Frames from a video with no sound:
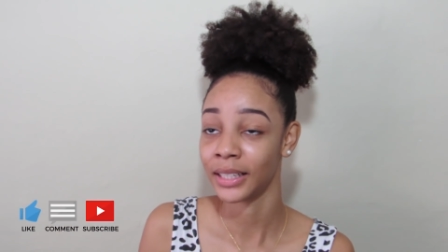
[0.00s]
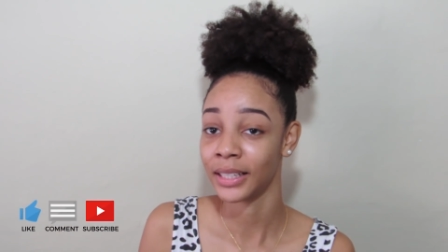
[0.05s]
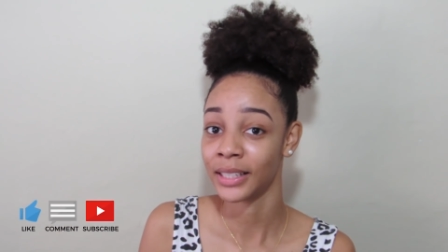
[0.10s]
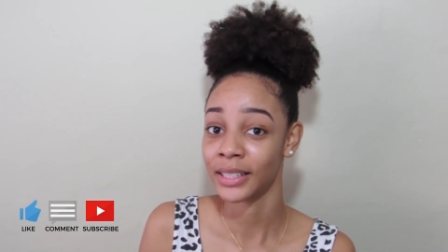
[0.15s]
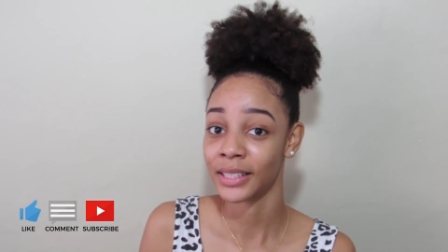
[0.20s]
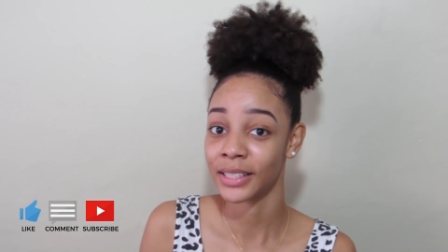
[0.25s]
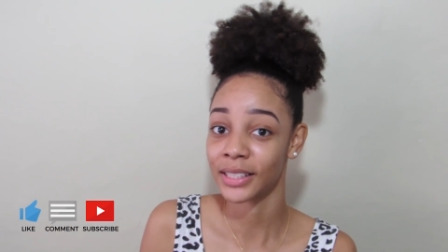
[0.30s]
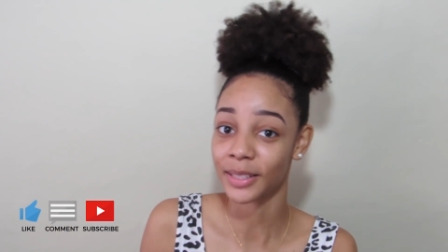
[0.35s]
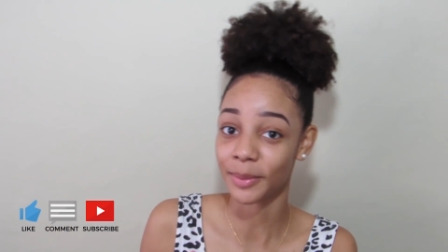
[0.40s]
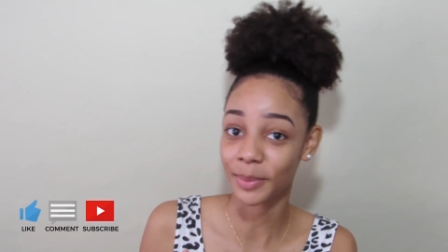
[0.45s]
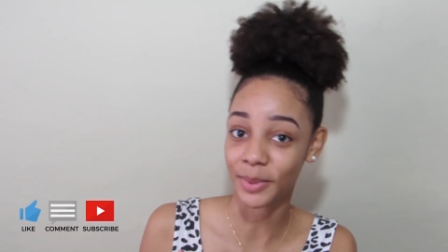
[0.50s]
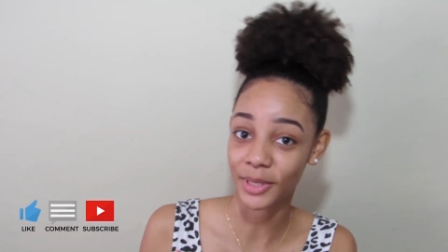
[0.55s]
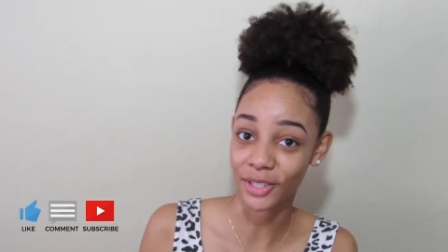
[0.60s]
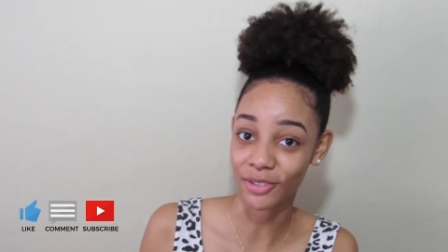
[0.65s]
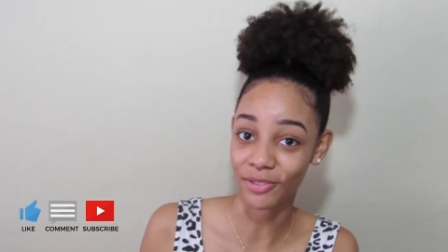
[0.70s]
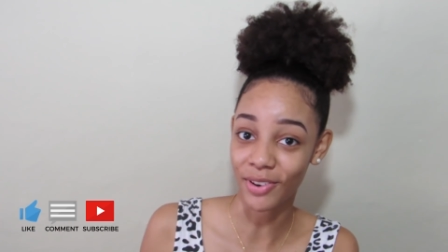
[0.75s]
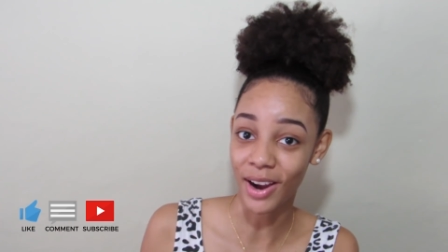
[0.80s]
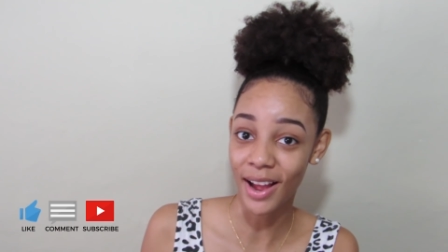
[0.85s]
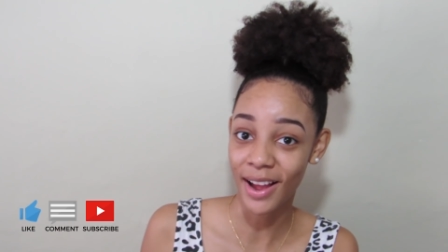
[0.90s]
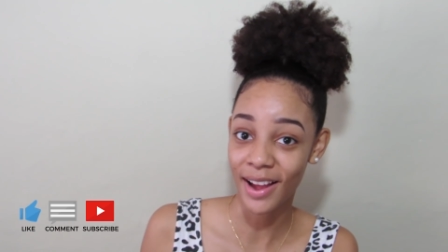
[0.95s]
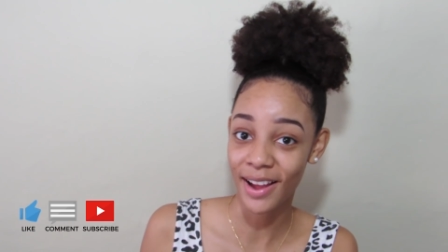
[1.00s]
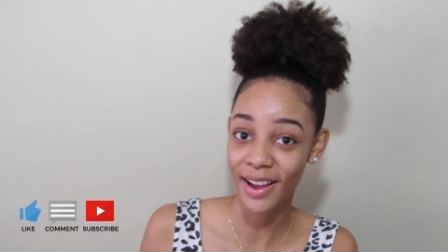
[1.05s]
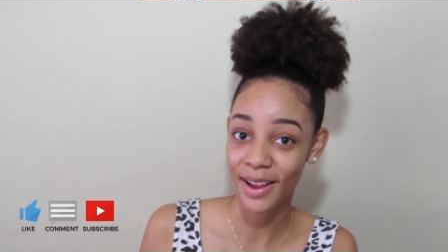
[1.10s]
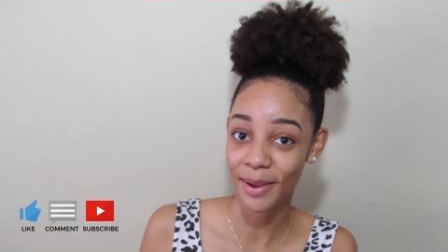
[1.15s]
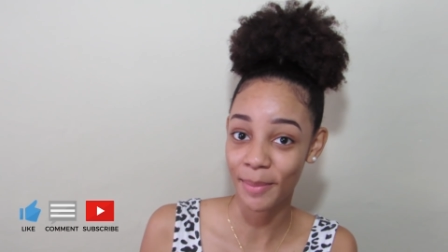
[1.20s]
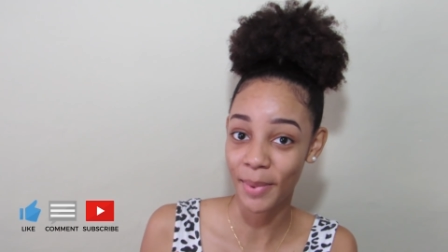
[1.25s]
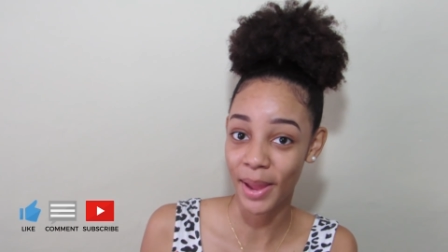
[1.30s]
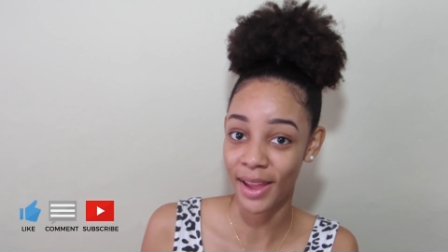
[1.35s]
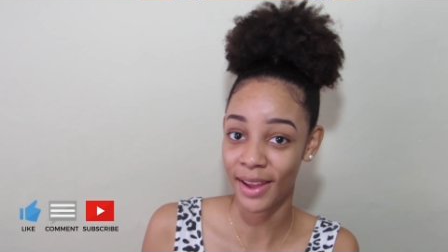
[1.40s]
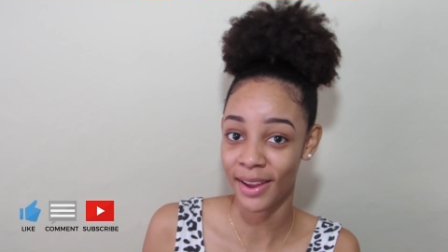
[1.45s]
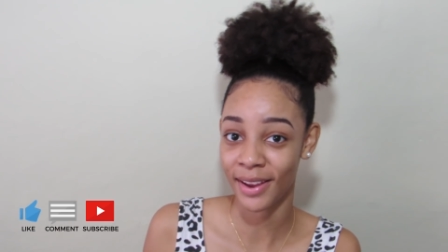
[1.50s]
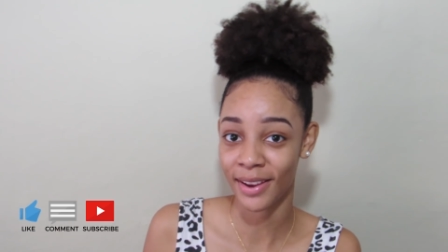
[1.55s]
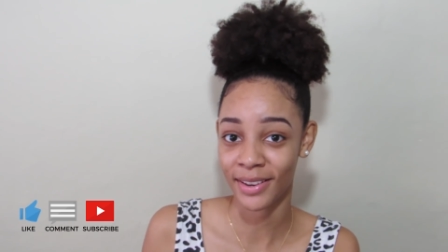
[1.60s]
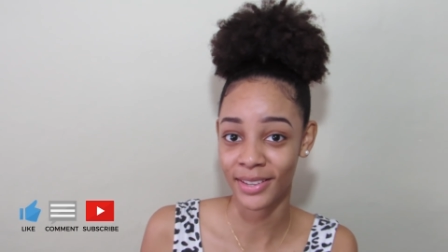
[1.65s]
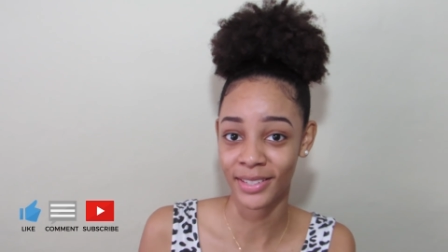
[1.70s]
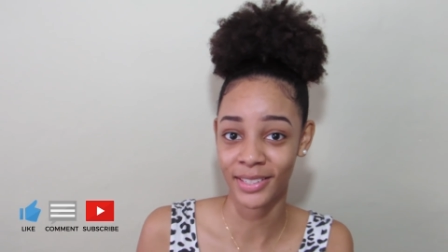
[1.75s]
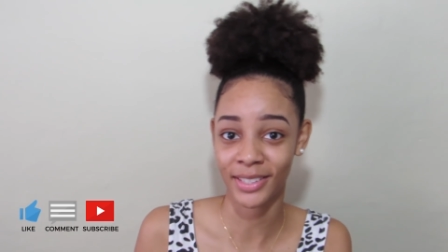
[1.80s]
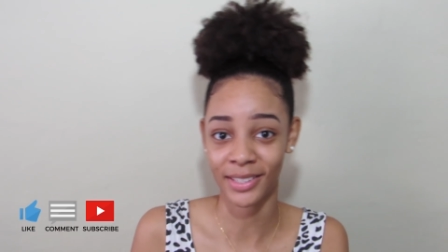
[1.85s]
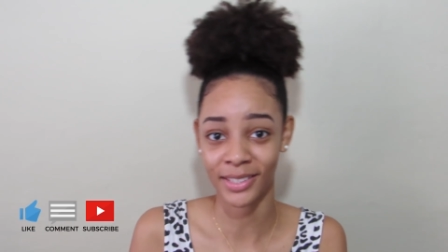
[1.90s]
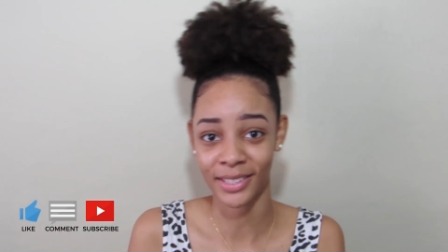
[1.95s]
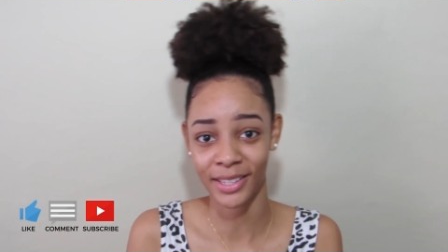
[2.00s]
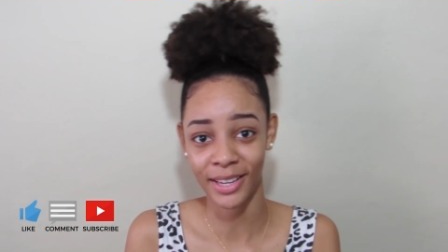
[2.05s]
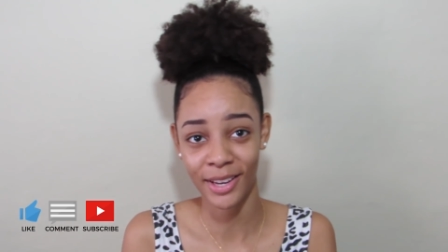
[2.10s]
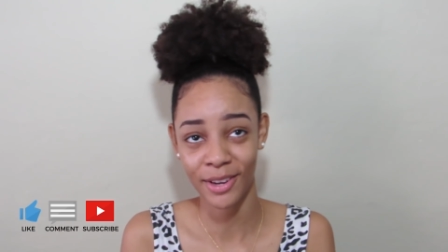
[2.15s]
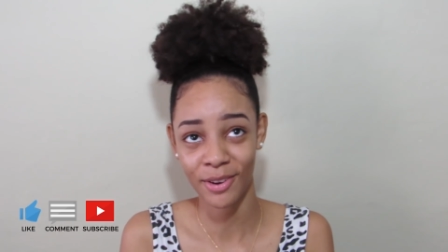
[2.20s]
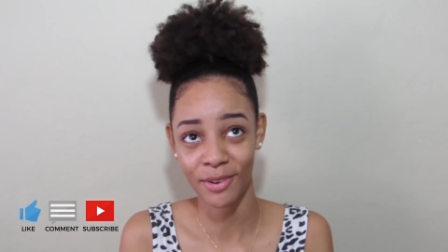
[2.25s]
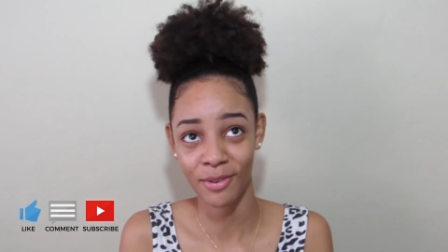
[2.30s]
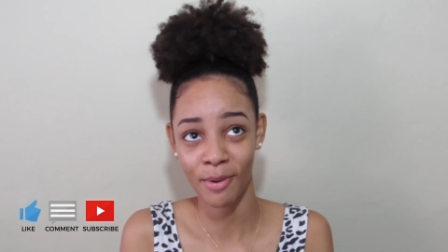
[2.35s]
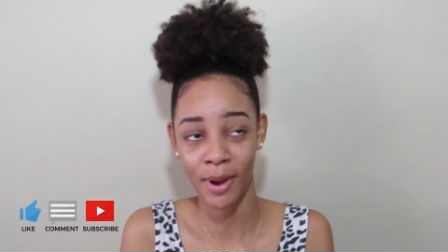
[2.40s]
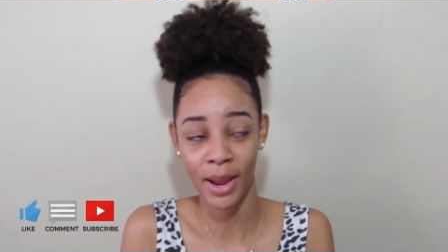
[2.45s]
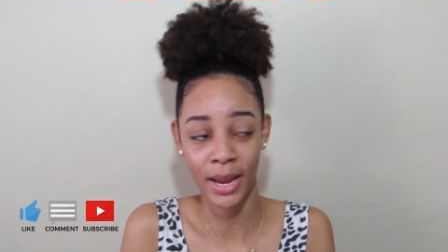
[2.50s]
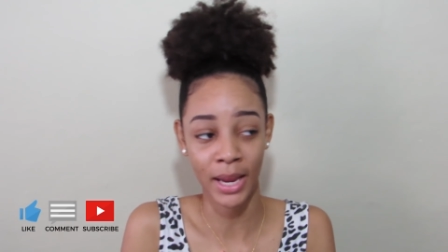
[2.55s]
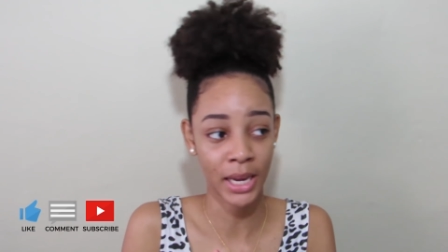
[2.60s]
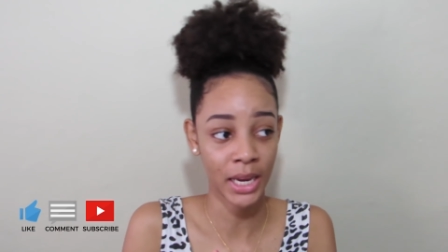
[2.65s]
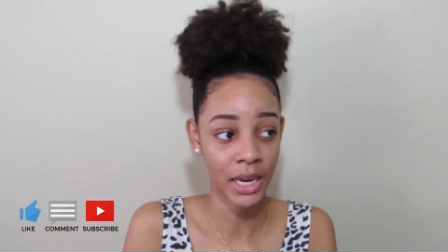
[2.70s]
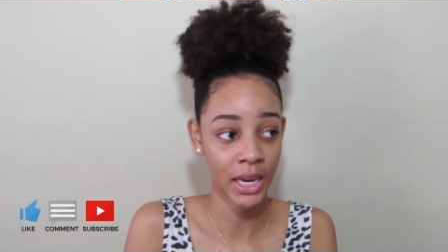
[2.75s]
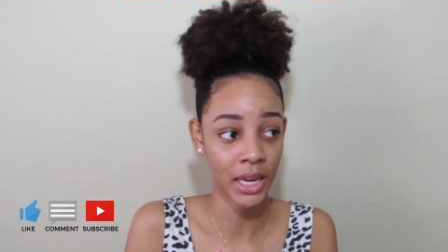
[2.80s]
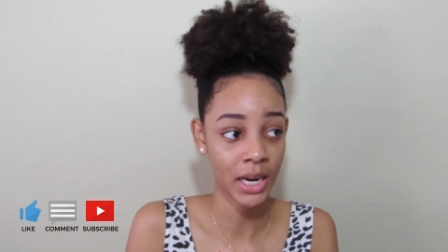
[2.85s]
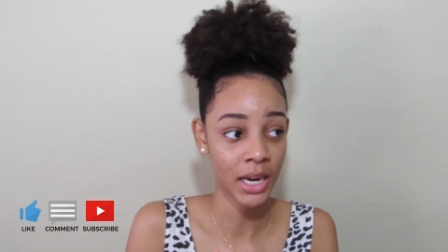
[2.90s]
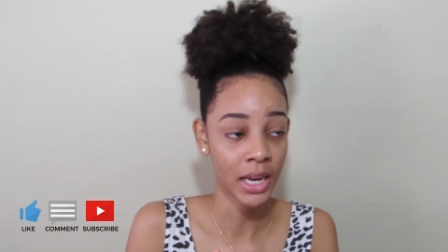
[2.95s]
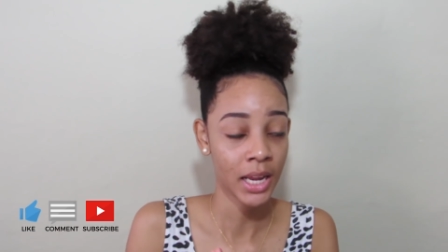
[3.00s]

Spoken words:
subscribe, and see you in the